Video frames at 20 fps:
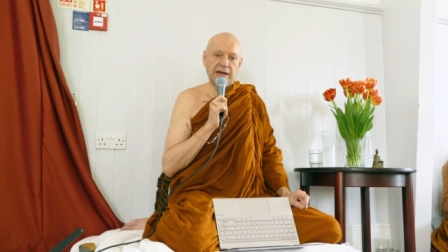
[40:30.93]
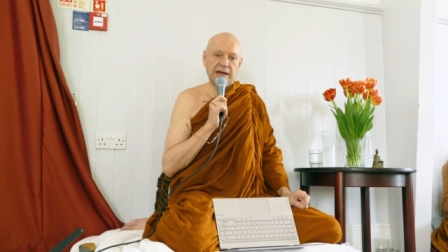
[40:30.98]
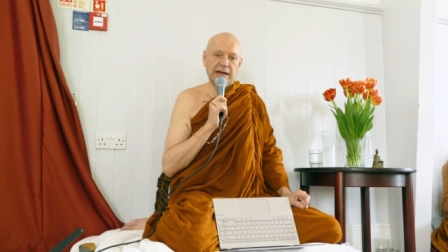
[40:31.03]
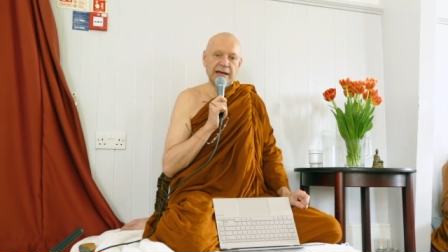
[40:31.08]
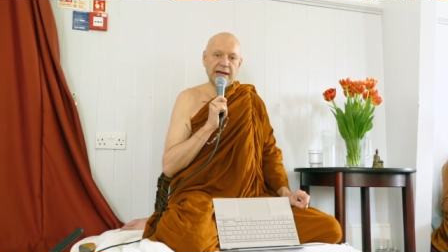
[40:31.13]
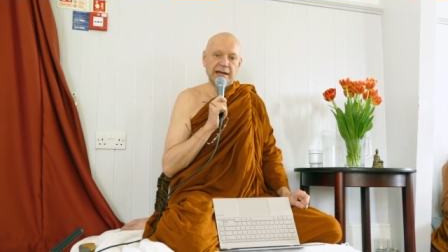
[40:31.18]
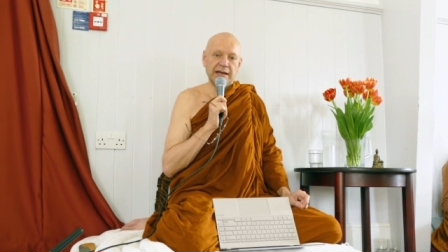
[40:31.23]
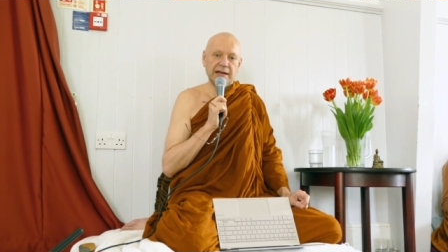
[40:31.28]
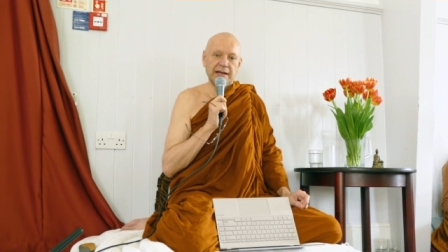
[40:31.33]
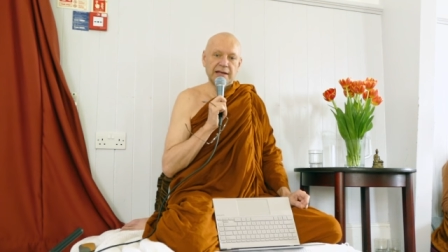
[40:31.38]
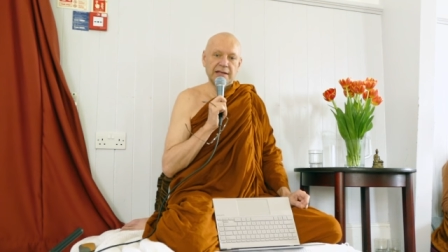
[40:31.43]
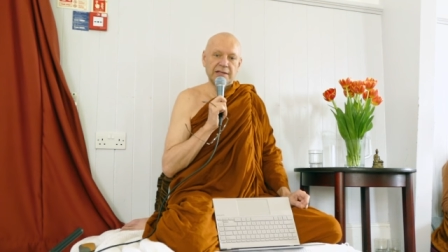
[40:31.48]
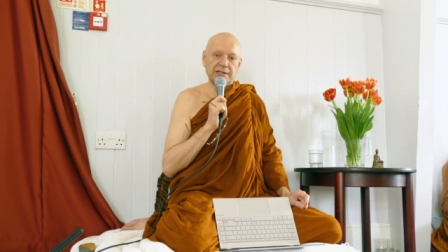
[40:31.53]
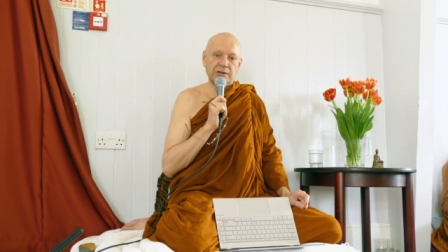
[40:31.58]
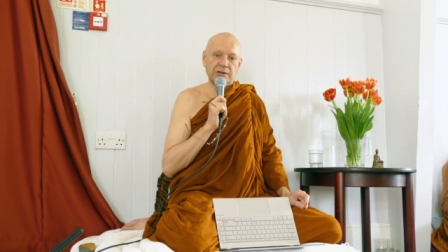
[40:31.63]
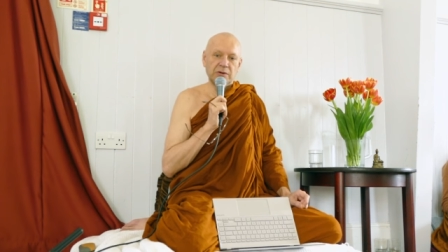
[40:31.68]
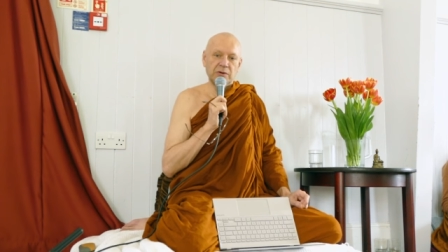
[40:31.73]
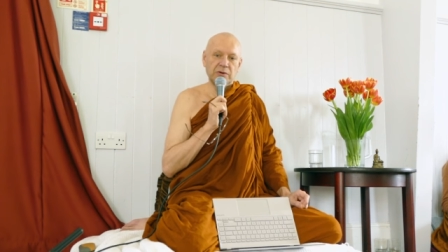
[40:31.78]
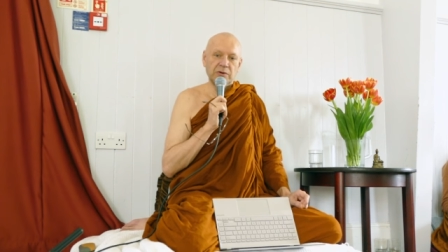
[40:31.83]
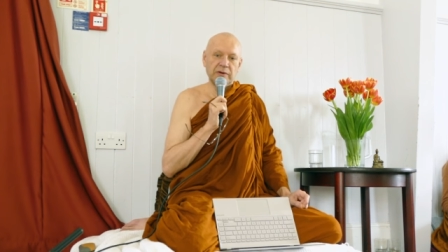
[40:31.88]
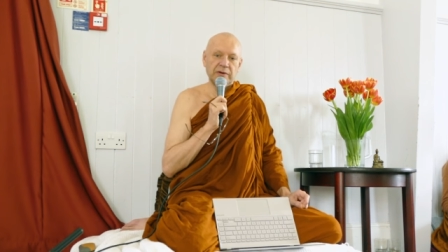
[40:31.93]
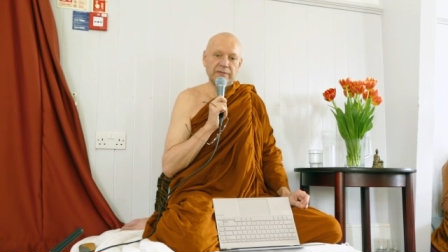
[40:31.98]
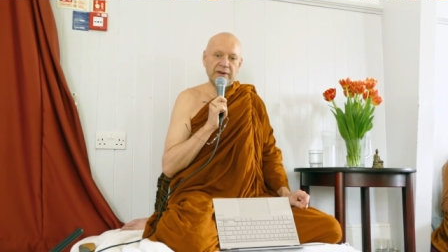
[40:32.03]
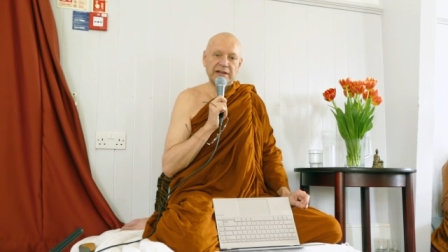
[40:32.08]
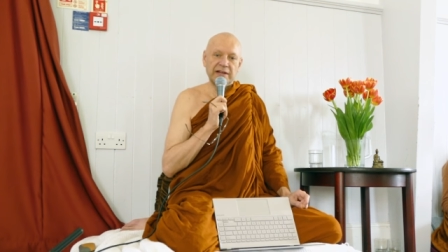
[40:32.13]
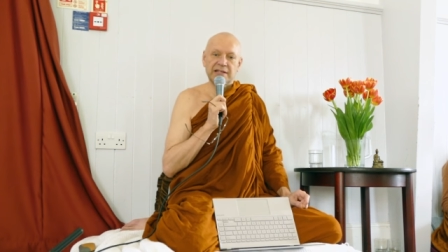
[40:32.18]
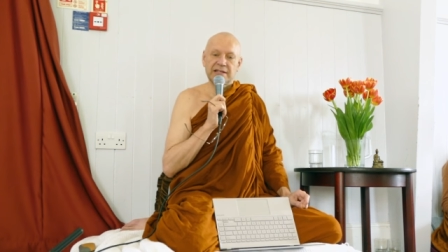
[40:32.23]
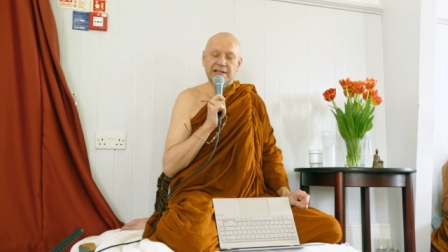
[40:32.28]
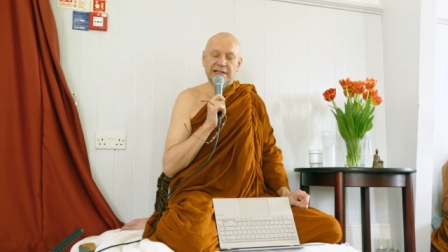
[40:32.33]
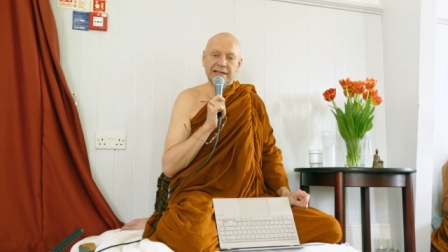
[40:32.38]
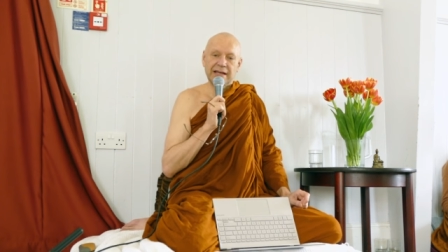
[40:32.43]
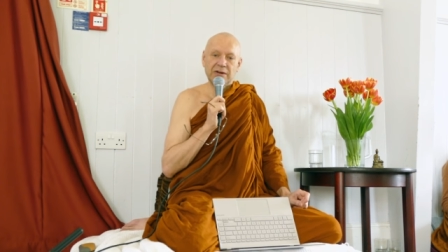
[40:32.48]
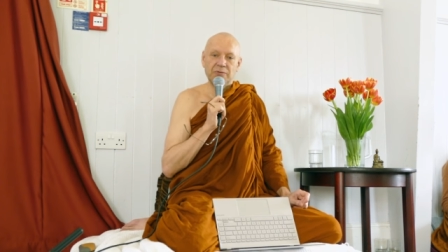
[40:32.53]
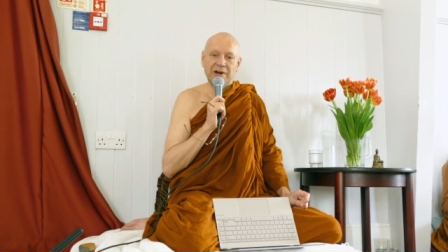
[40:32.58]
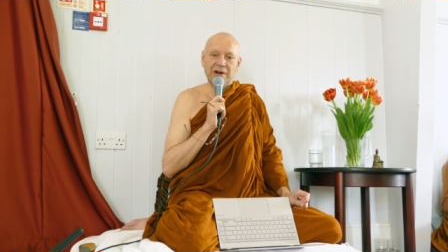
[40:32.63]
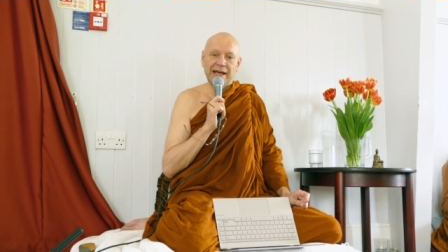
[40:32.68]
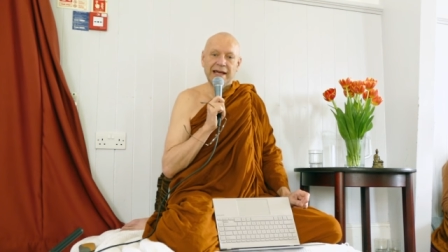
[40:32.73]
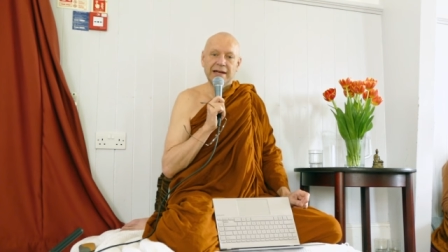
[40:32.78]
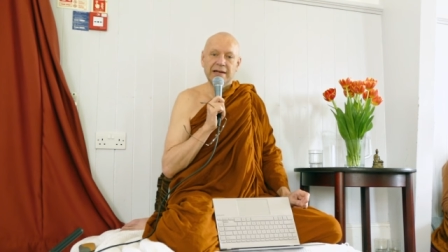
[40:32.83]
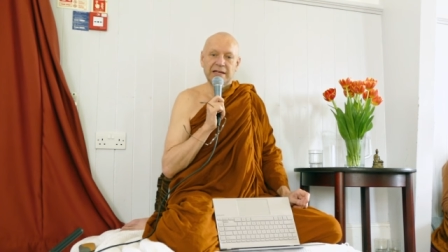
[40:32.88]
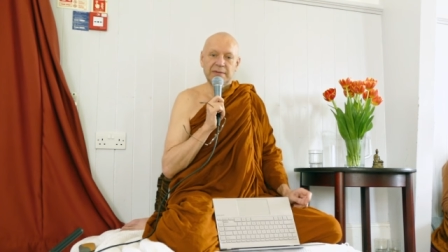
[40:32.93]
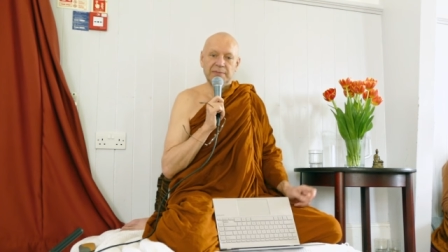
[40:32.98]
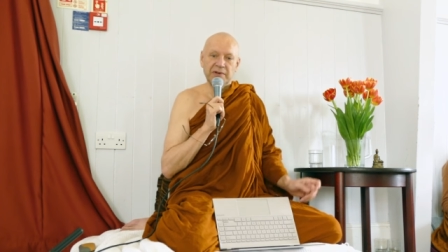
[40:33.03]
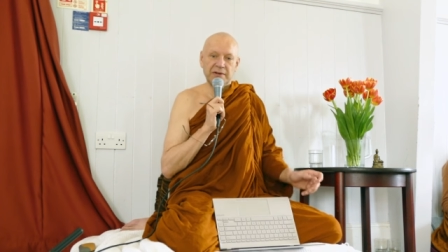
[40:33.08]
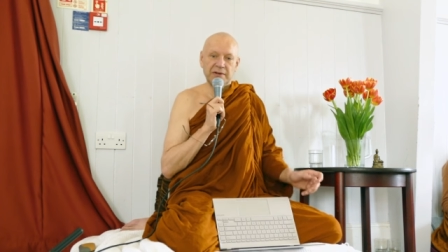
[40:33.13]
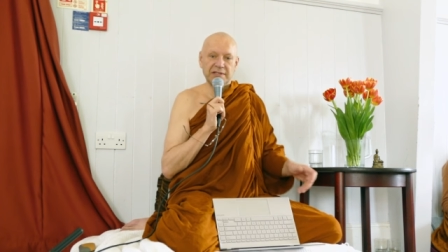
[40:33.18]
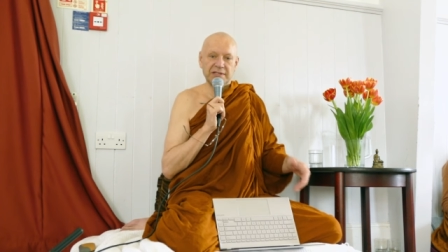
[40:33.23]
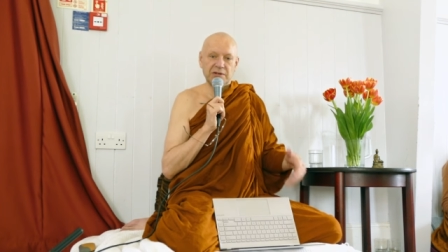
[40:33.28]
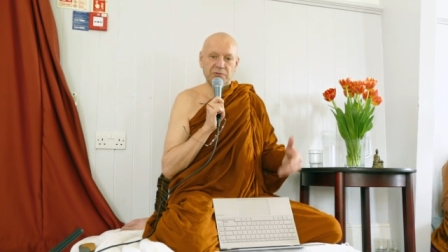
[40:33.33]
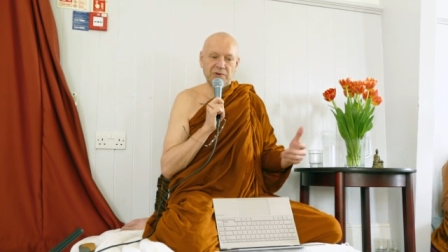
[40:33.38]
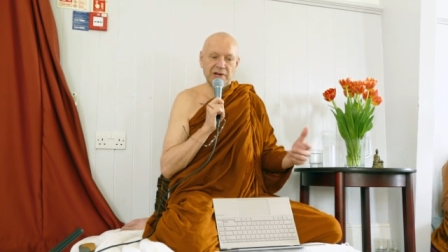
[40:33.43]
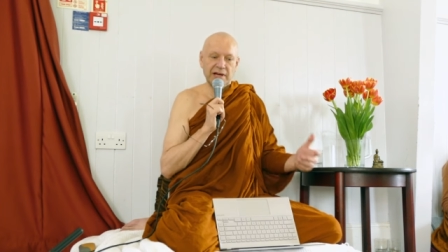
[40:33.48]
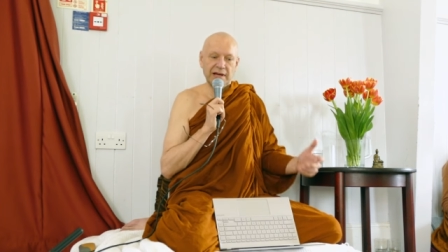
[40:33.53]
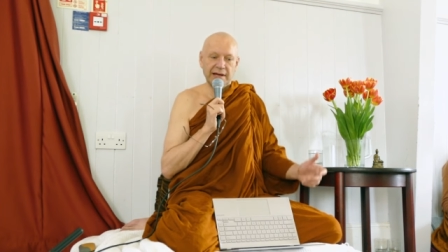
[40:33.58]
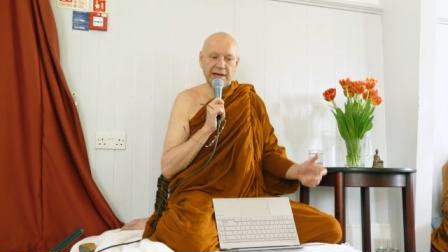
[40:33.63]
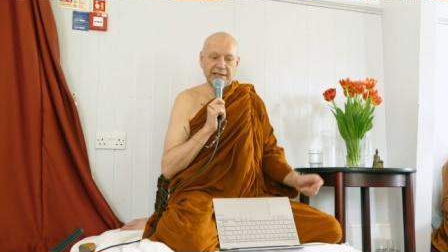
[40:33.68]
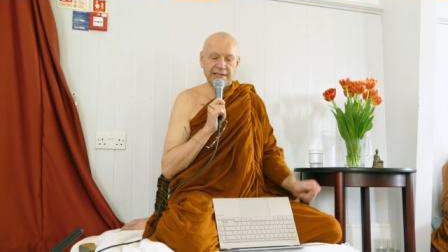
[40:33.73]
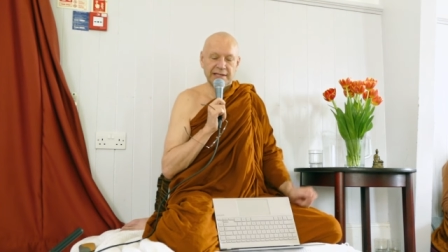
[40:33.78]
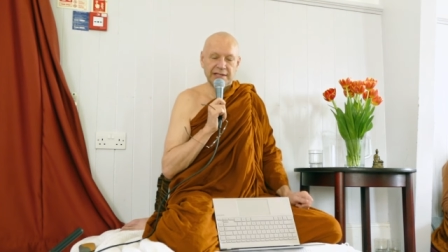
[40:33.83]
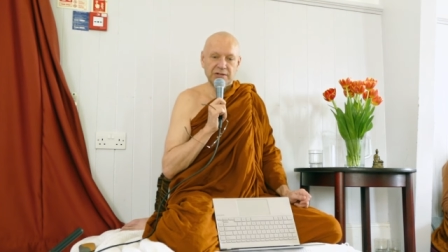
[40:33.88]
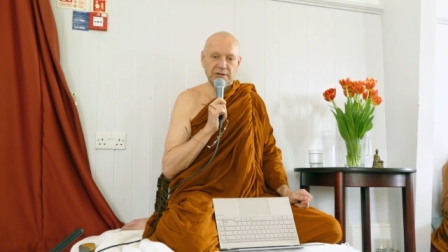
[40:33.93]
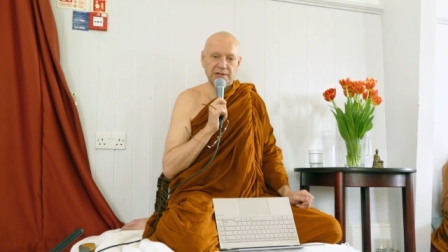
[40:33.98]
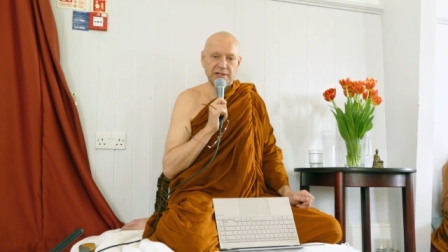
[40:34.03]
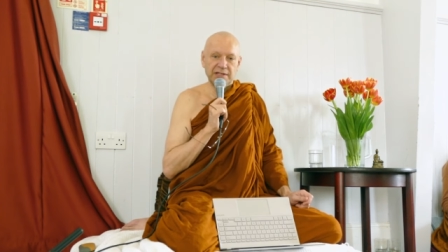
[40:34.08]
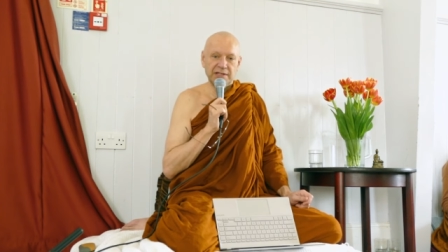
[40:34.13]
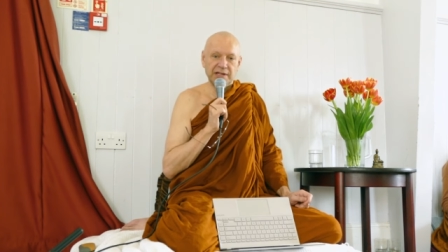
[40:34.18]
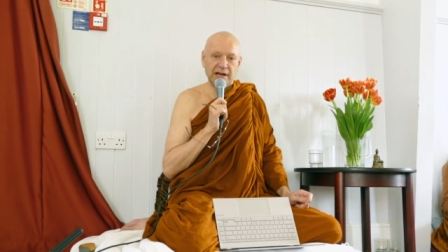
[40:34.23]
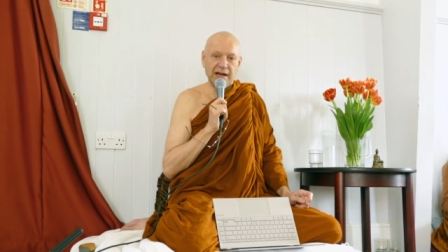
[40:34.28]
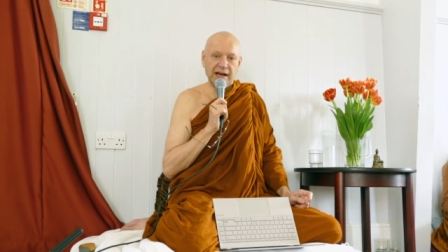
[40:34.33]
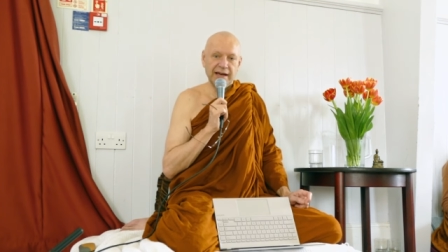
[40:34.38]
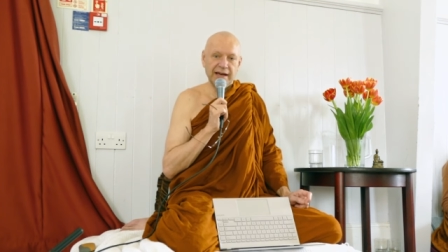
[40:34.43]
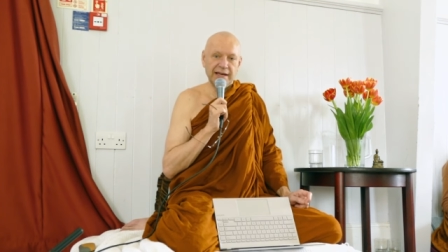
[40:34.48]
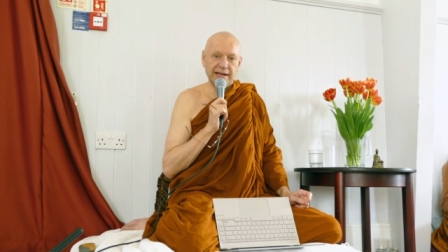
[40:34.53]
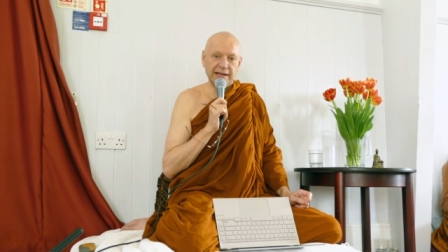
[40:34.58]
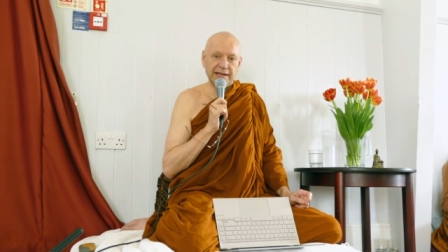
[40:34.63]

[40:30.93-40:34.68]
And uh, so eventually they relent because they realize he's going to die.